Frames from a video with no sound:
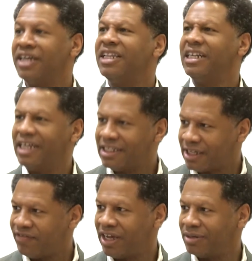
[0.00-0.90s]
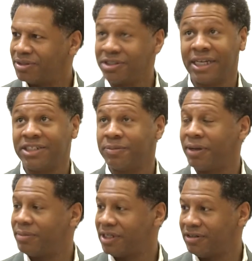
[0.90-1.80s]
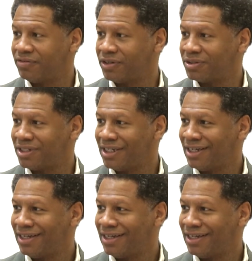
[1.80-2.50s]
then it's available to you at your public university.